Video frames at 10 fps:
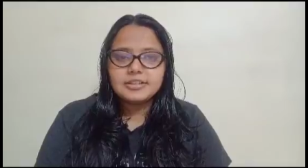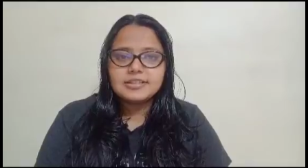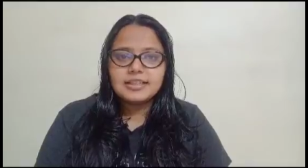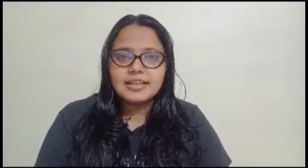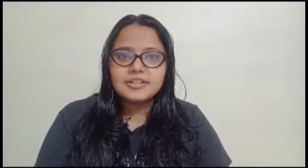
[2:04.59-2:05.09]

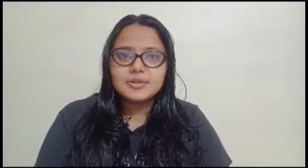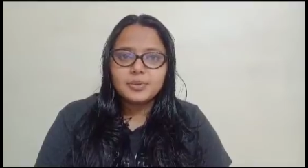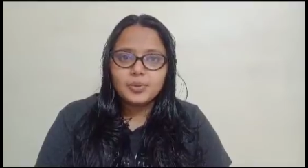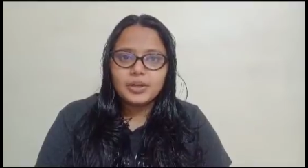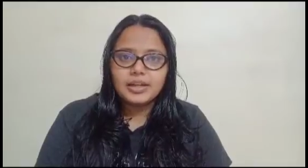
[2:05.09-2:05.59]
like
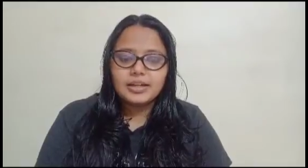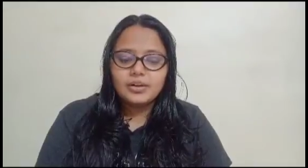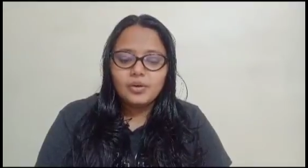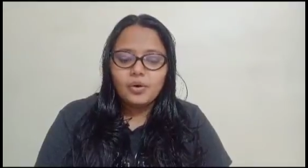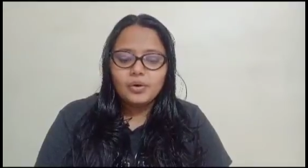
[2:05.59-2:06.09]
cocaine
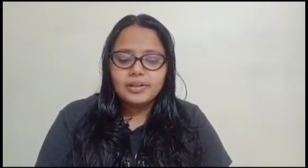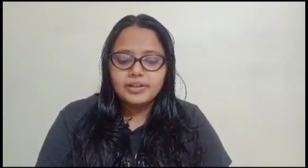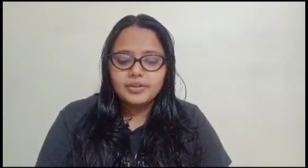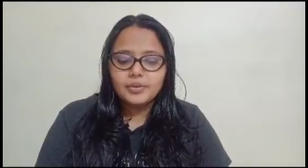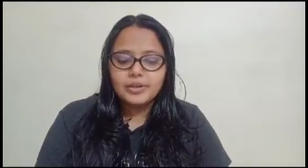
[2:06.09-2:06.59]
or
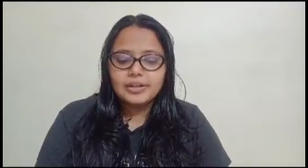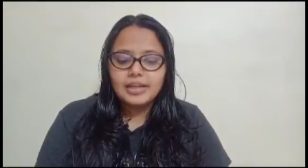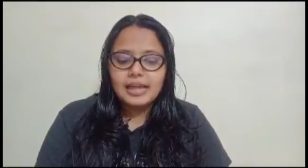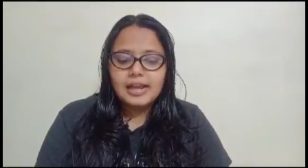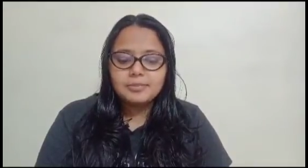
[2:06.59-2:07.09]
heroin
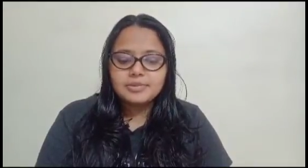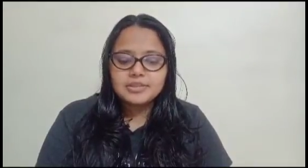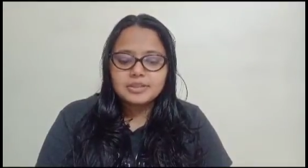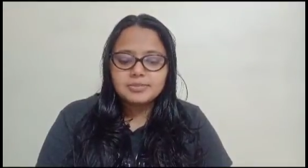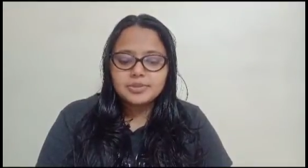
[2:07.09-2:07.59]
and
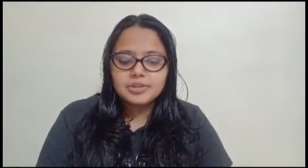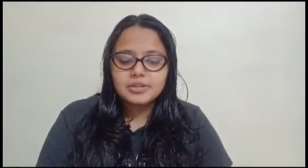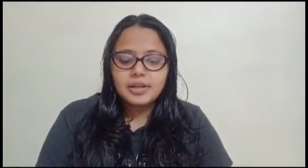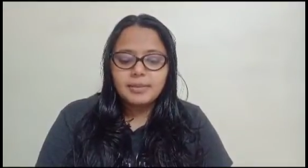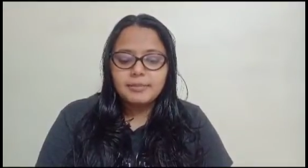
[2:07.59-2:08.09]
prescription
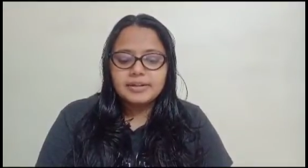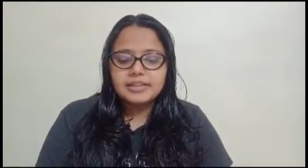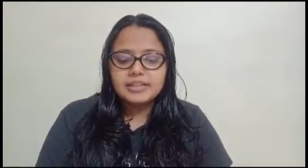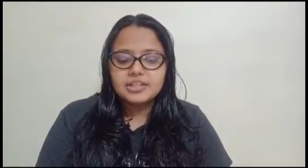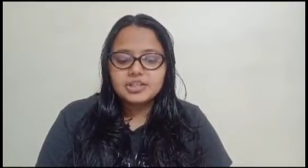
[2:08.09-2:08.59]

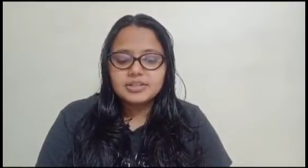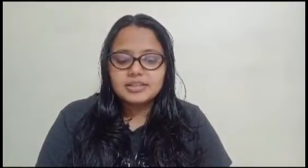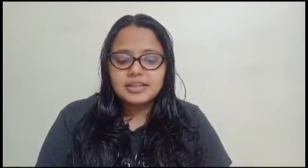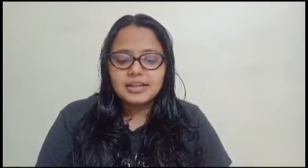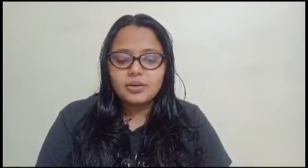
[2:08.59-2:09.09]
medications
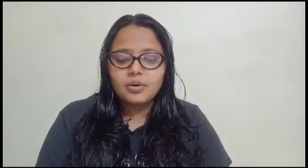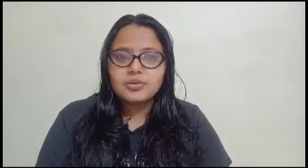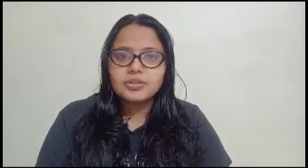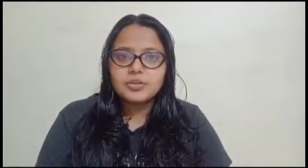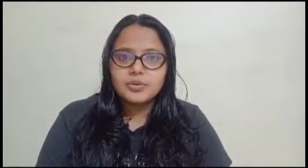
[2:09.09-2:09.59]
like
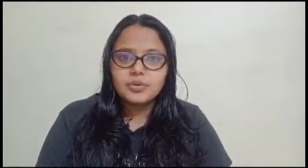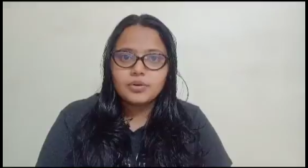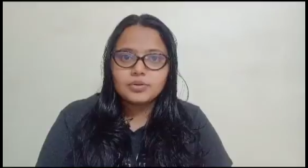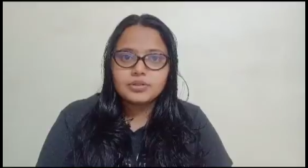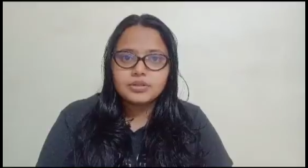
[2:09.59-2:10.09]
oxy-
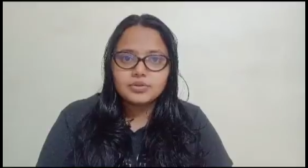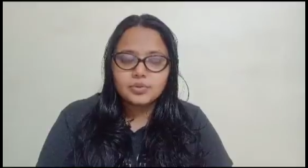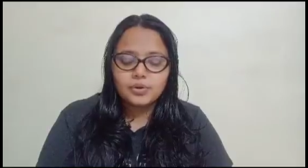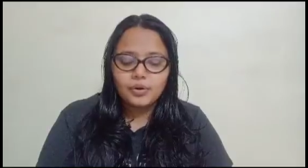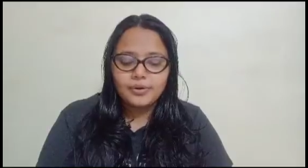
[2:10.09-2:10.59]

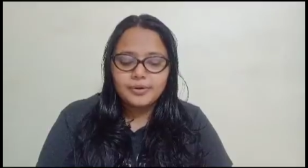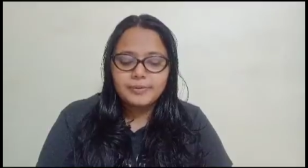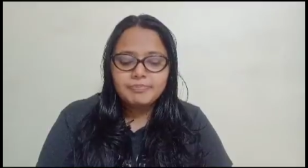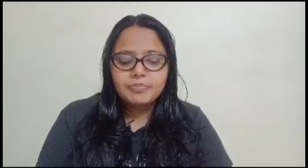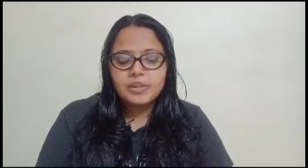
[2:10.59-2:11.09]
oxycodone.
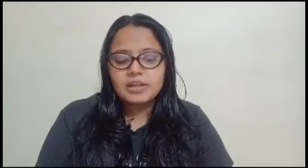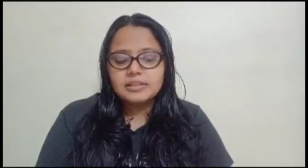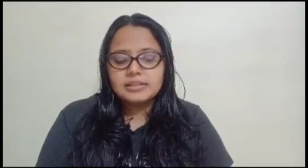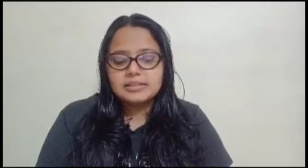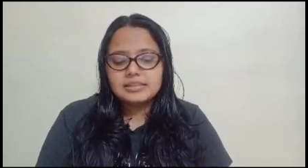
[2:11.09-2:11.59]

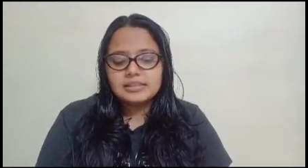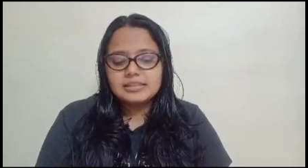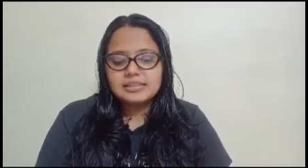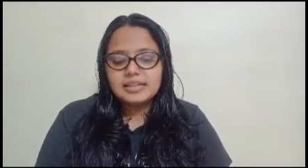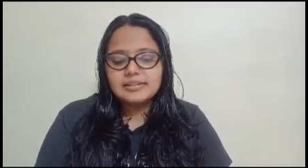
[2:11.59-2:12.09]
Detecting
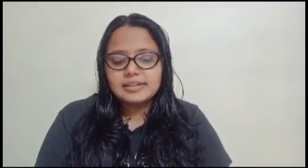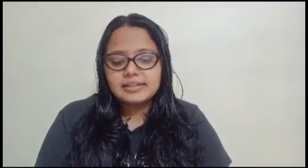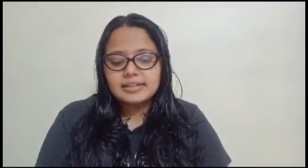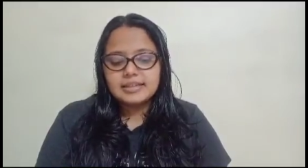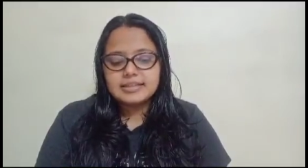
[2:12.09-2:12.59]
and
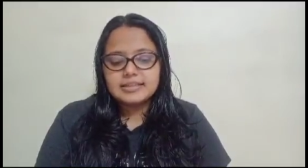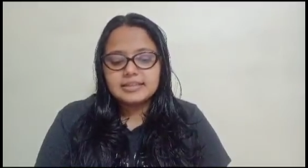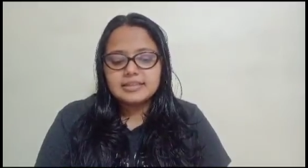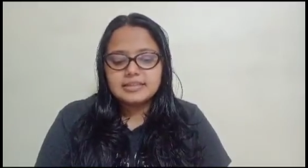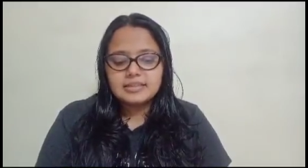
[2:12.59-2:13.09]
recognizing
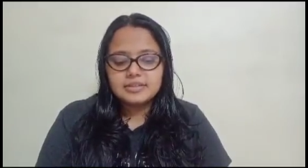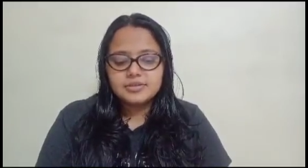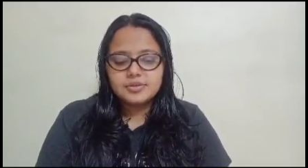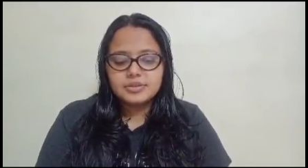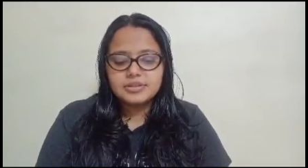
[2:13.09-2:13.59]
these
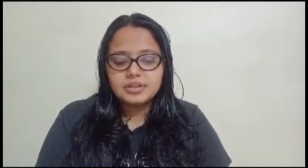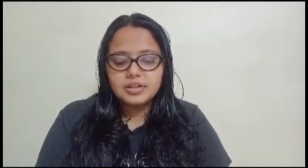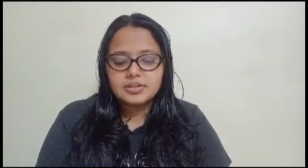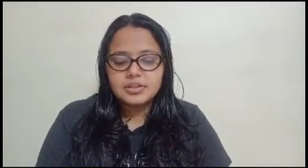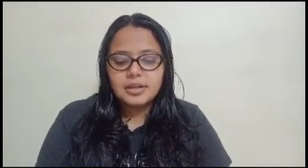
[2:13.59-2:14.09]
controlled
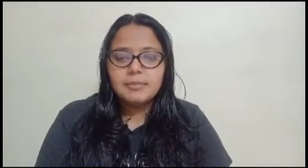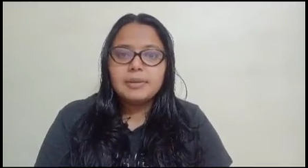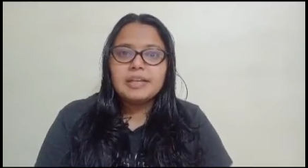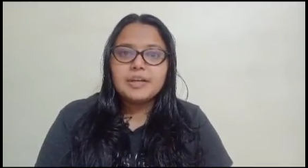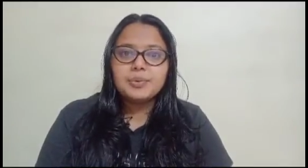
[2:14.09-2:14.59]
drugs
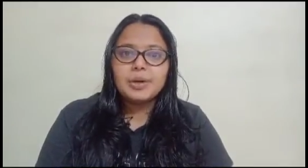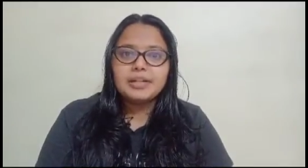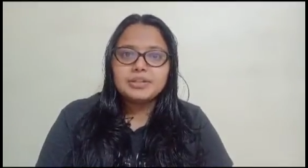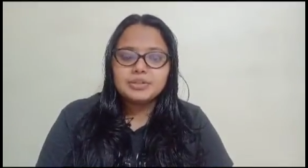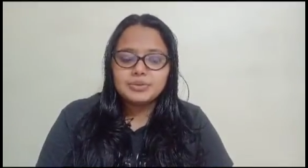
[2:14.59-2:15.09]
play a
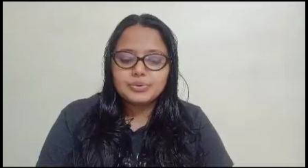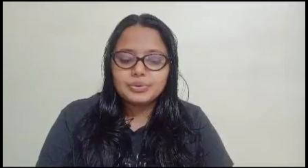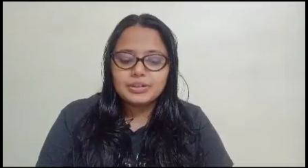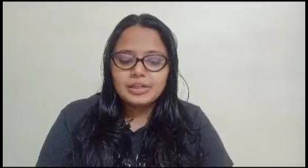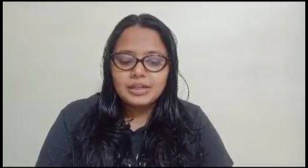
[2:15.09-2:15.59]
vital role
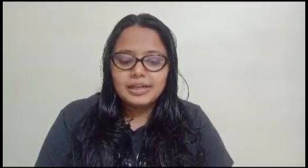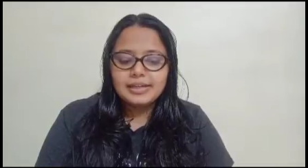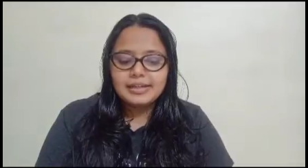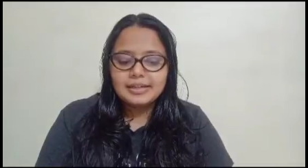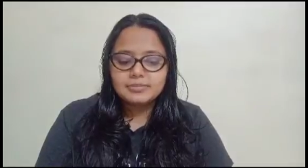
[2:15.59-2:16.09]
in
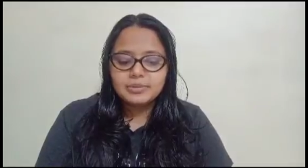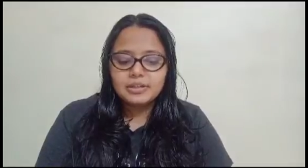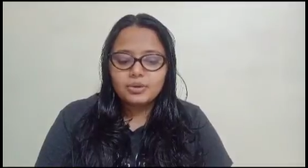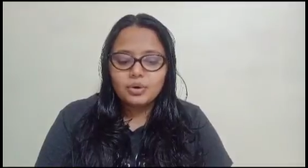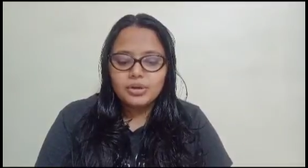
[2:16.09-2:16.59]
helping
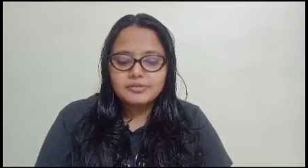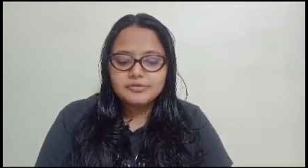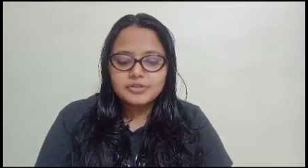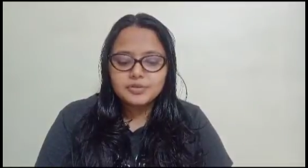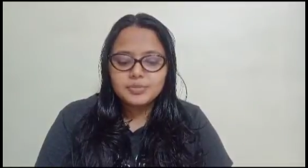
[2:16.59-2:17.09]
law
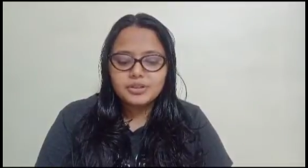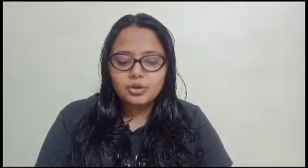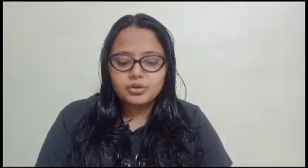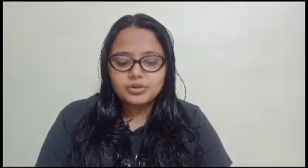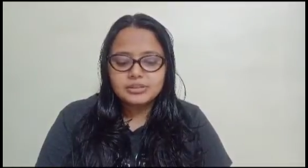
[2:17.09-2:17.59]
enforcement
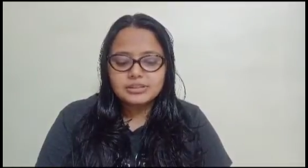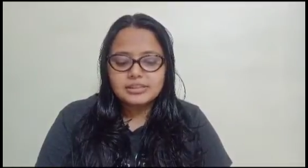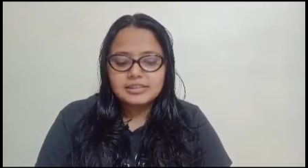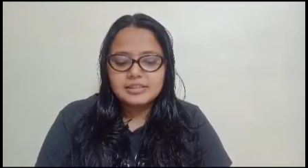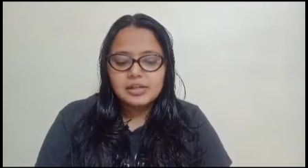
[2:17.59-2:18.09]

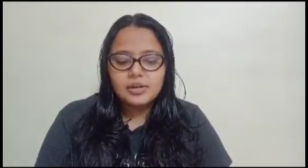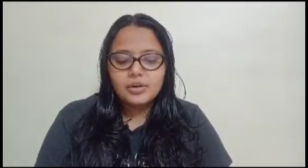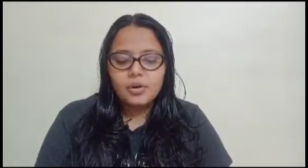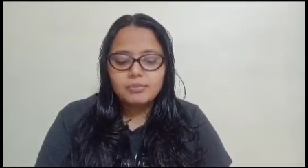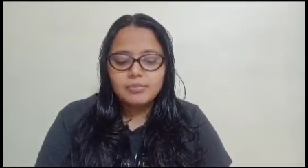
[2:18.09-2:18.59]
authorities
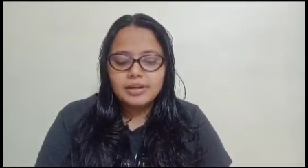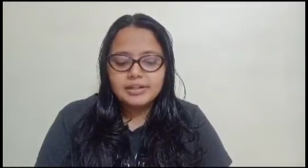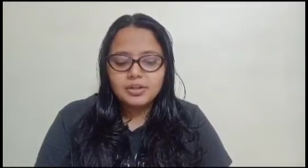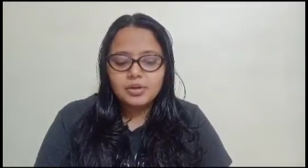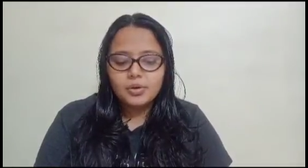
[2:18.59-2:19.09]
combat
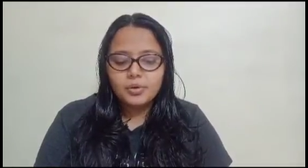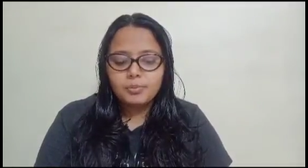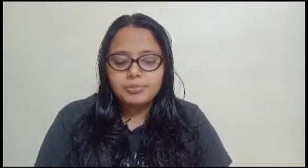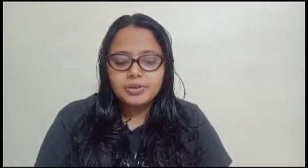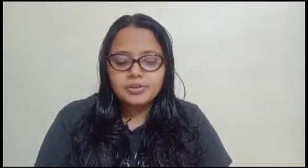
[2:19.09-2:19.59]

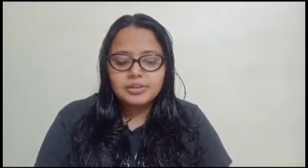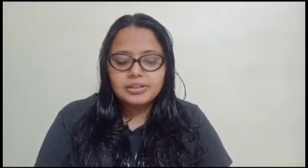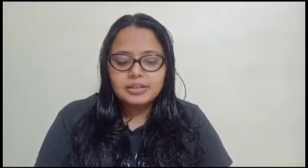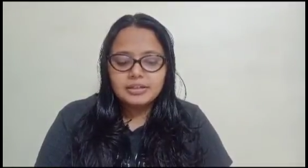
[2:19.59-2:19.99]
opioid